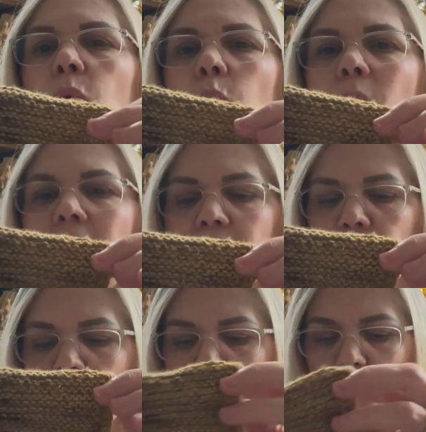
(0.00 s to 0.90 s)

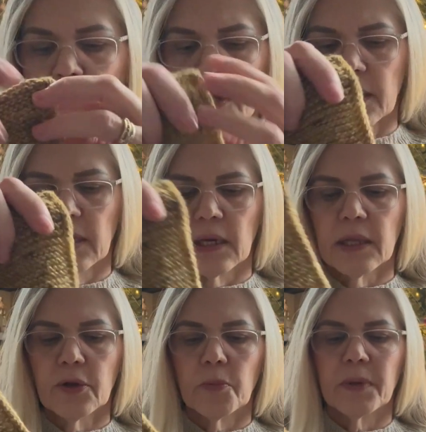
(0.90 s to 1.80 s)
wider and a
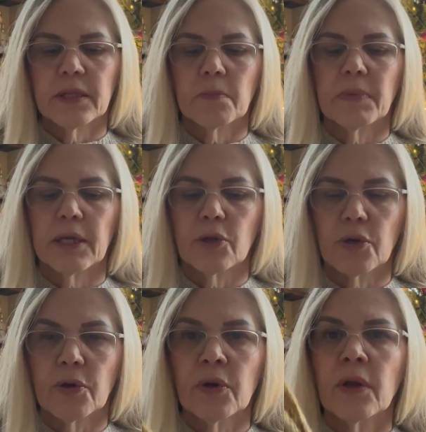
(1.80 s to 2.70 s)
little bit
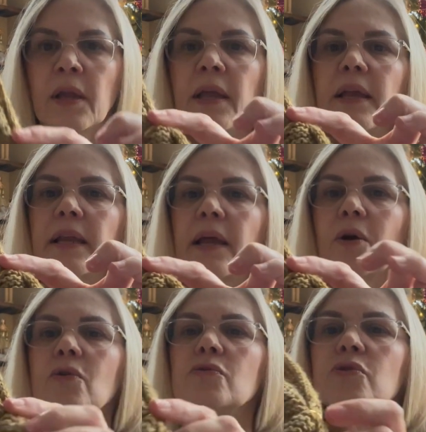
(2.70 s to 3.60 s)
bigger, and I
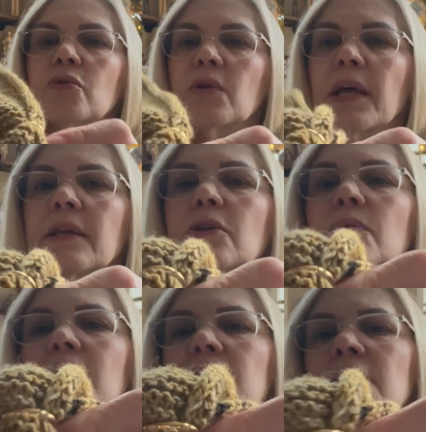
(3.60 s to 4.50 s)
also, like you
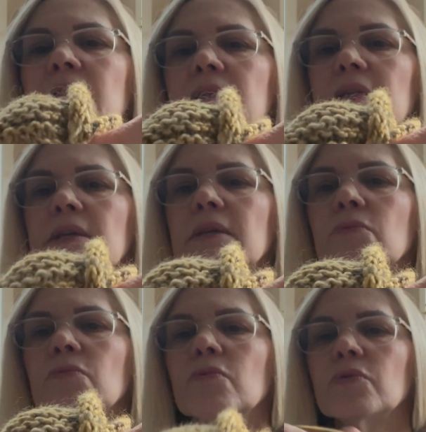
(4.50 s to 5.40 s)
can see,
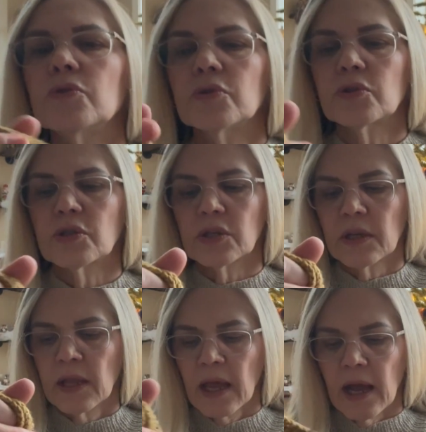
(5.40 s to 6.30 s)
use
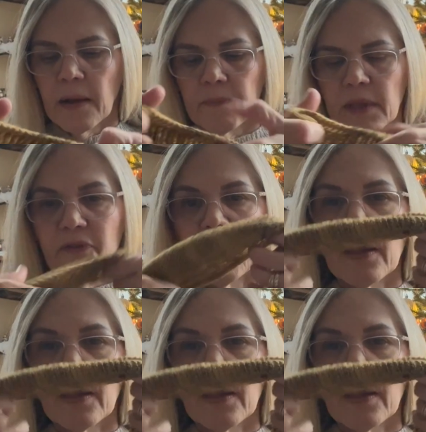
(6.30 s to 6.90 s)
if I